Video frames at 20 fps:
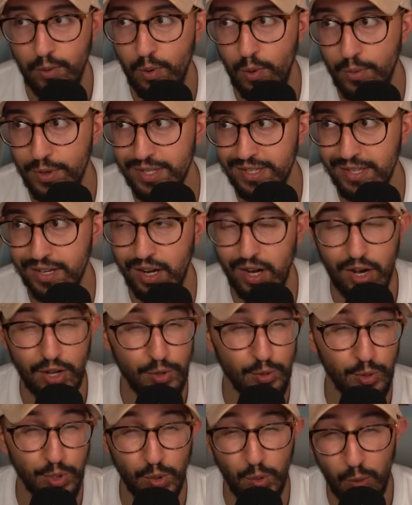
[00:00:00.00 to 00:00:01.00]
what was it,
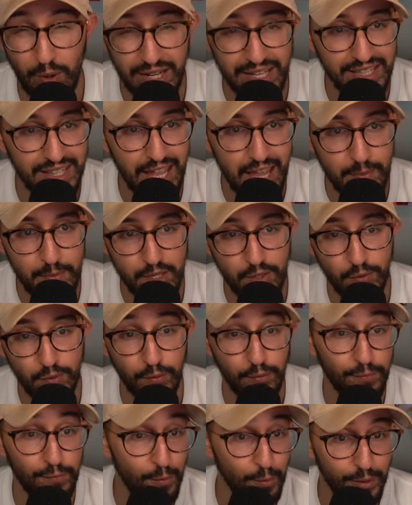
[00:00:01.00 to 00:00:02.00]
120 damage
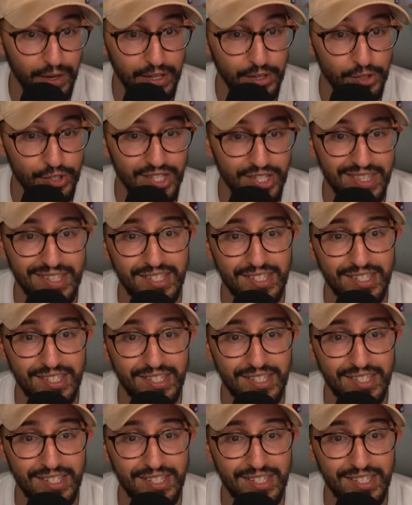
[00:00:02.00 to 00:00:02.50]
for 4 energy.